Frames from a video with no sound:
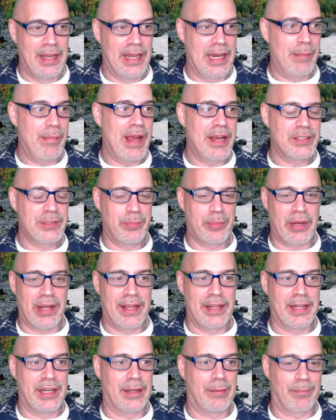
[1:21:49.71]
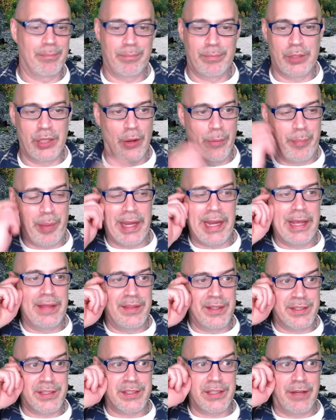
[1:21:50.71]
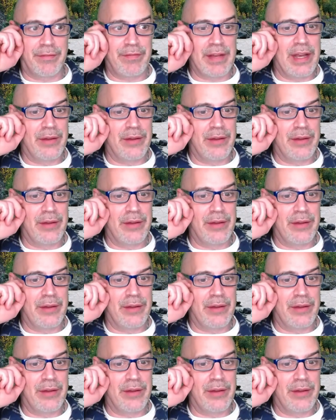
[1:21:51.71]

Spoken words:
And I'm actually probably going to go pan this stuff